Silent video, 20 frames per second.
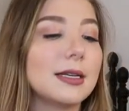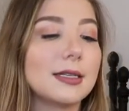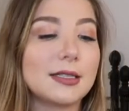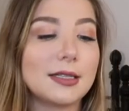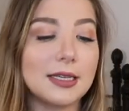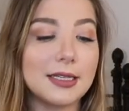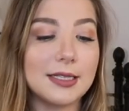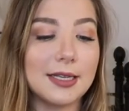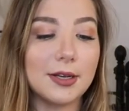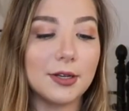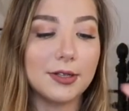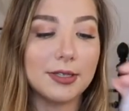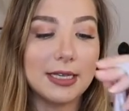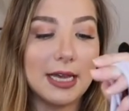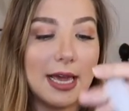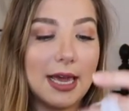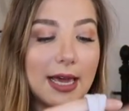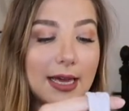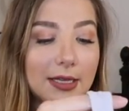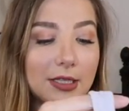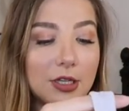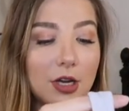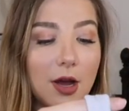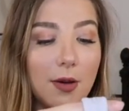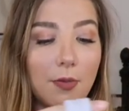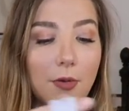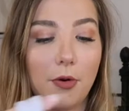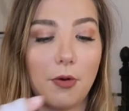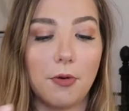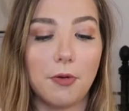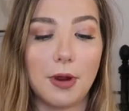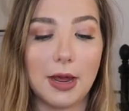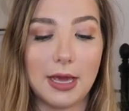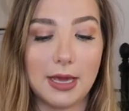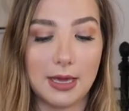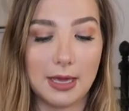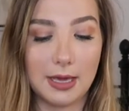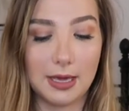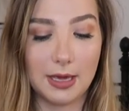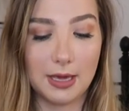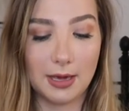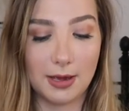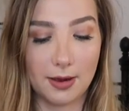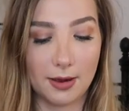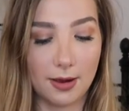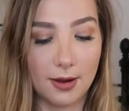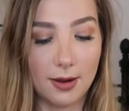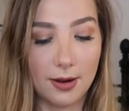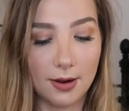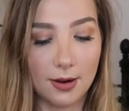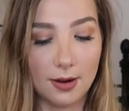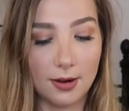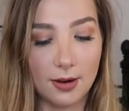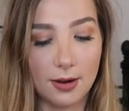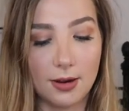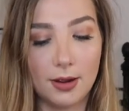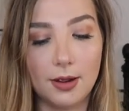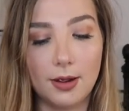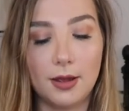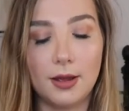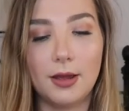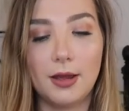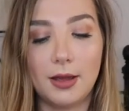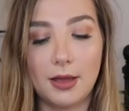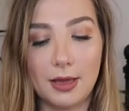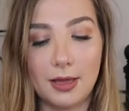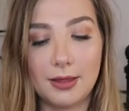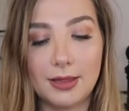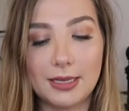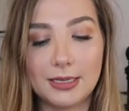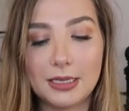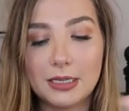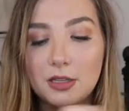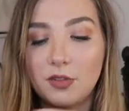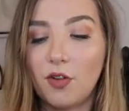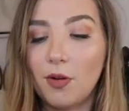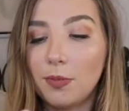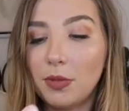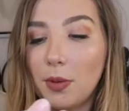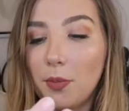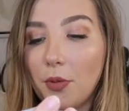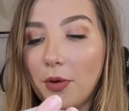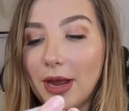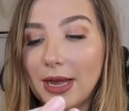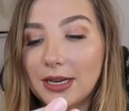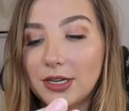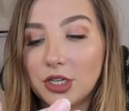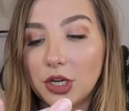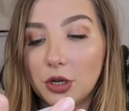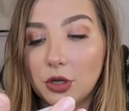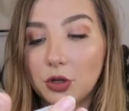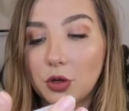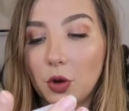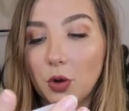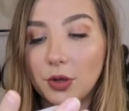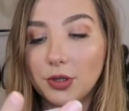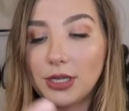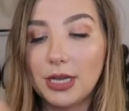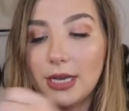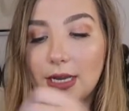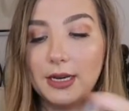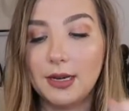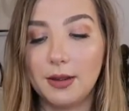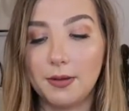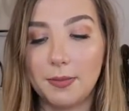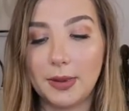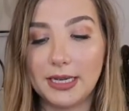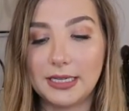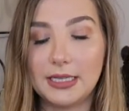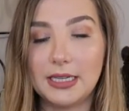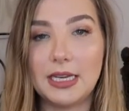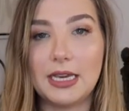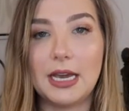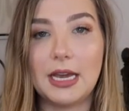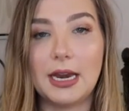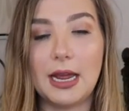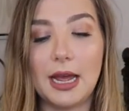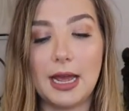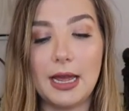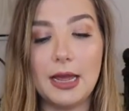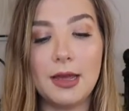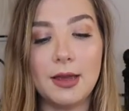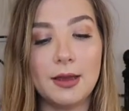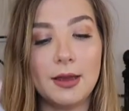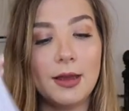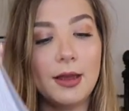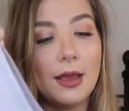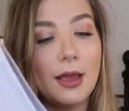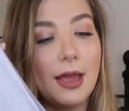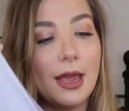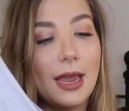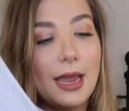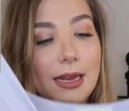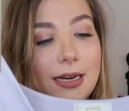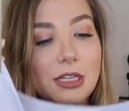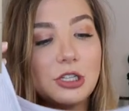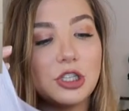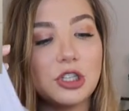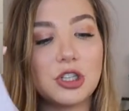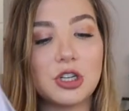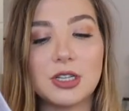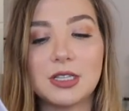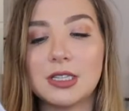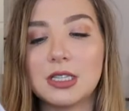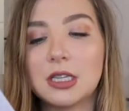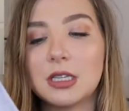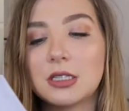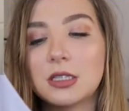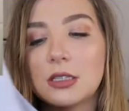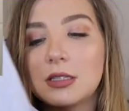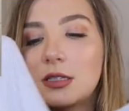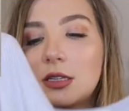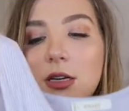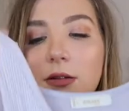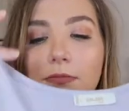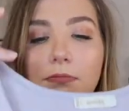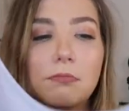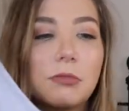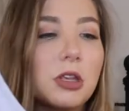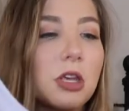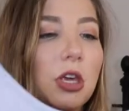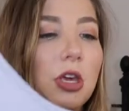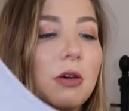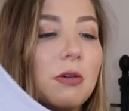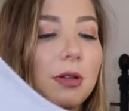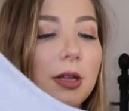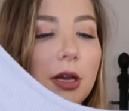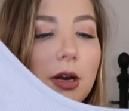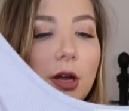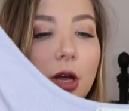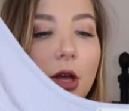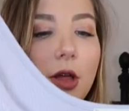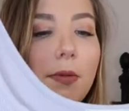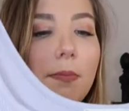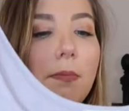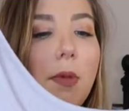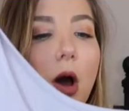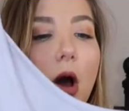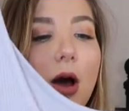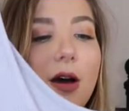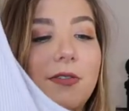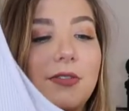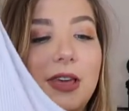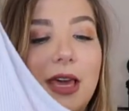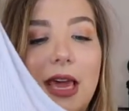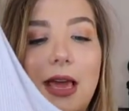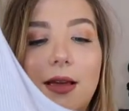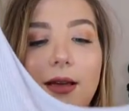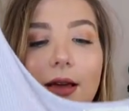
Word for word: is this little tank top right here. This is from the brand Golden by TNA, and it's just this cute little mauve